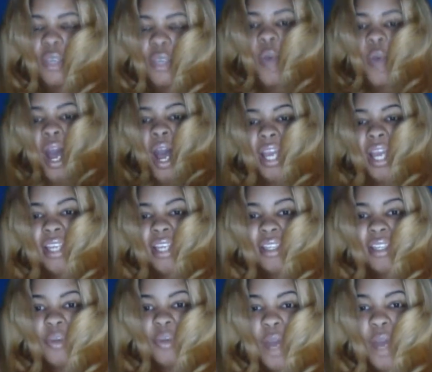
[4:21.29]
Why?
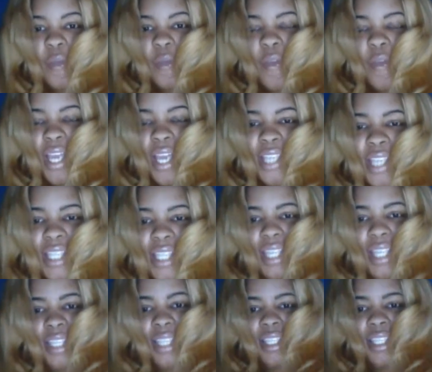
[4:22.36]
Why, why is
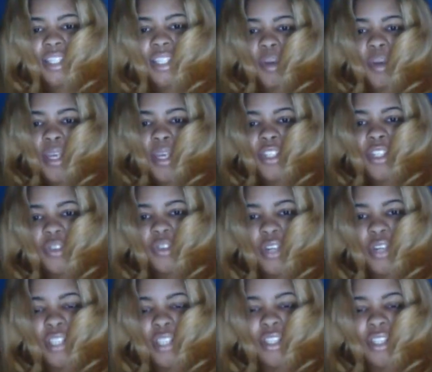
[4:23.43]
that? Let, let's go back to
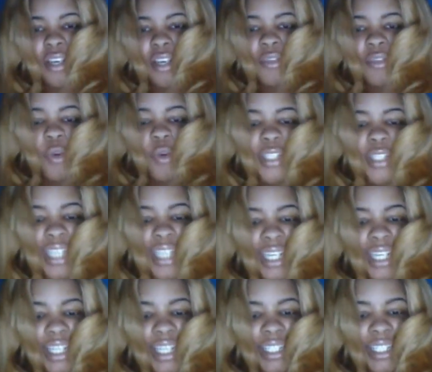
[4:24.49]
John, John
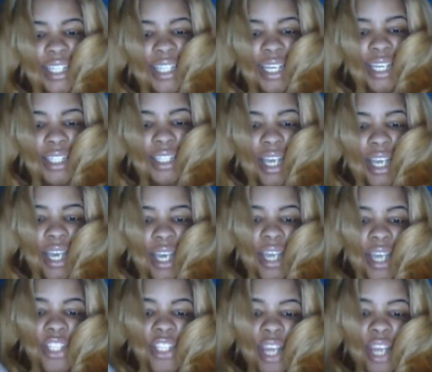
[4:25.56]
14 and 6.
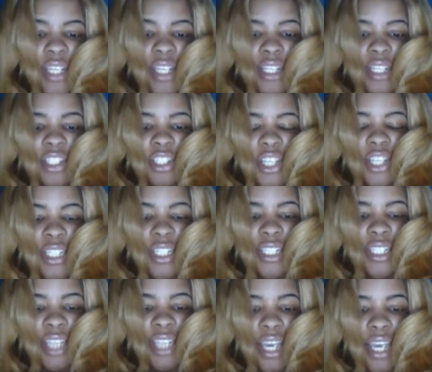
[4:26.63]
John,
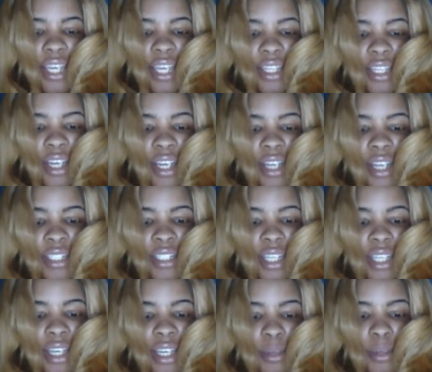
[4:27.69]
Jesus saith,
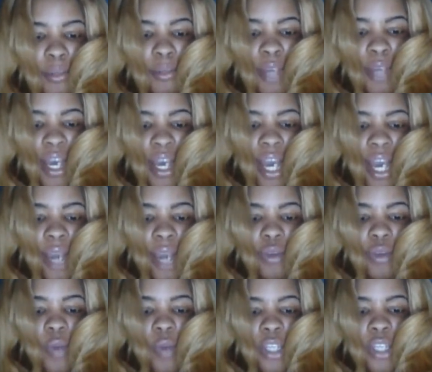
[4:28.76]
unto him, I
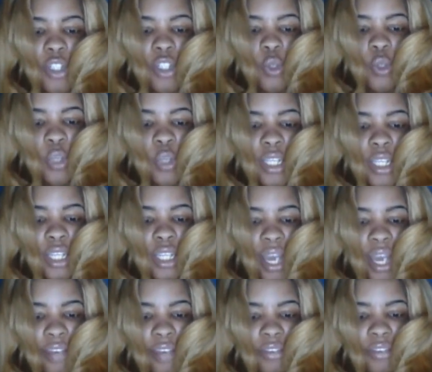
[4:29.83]
am the way, the truth, and the
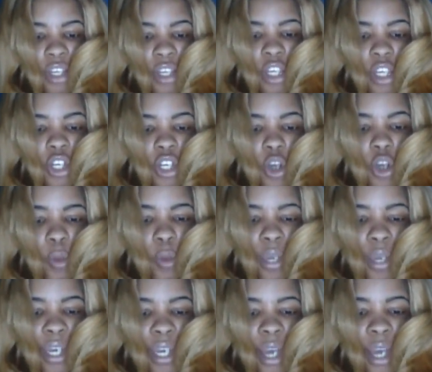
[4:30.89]
life. No
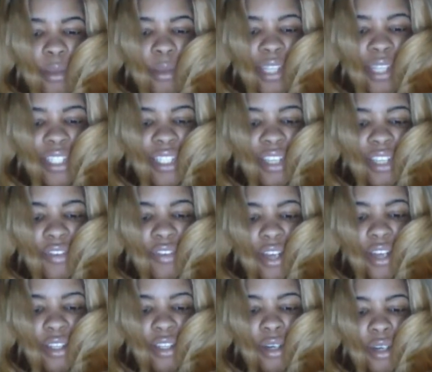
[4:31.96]
man comes unto the
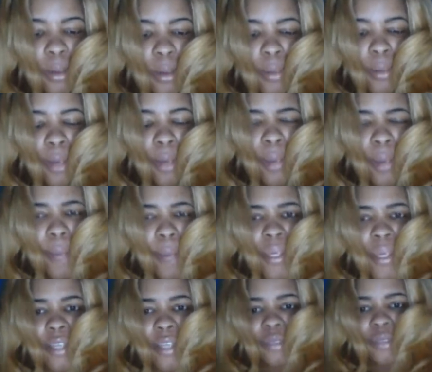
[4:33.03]
Father but by
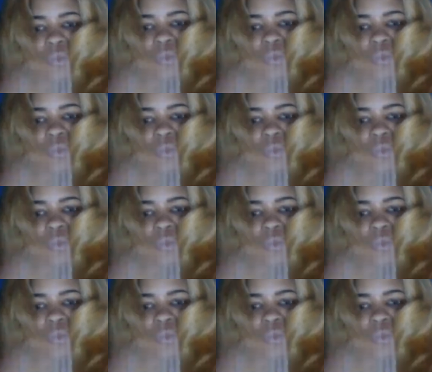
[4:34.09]
me.